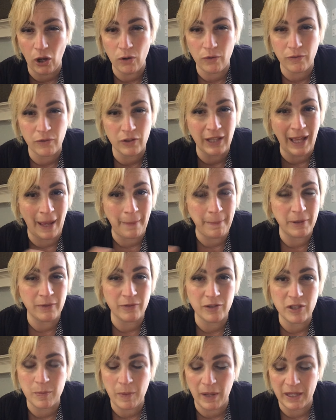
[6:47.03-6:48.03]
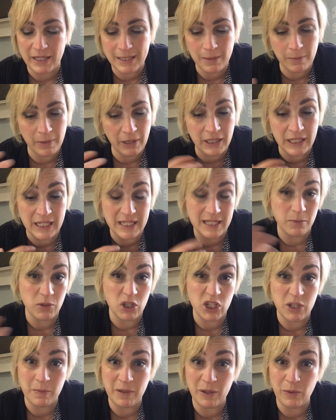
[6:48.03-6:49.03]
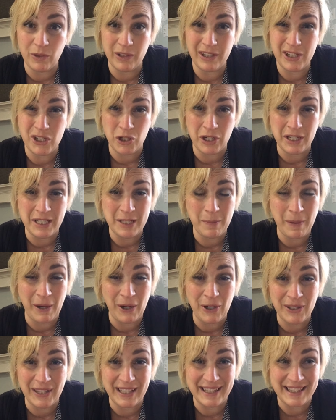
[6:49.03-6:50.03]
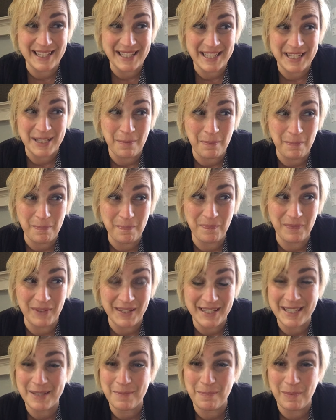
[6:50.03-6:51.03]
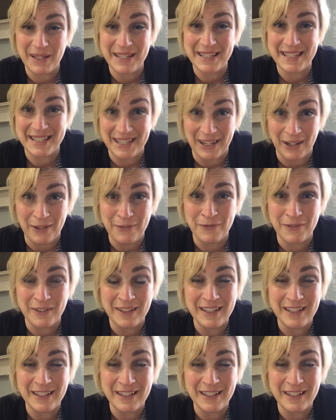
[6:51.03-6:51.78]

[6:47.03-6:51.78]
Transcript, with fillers: overlapping responsibilities i'm just being really transparent like this is this is big stuff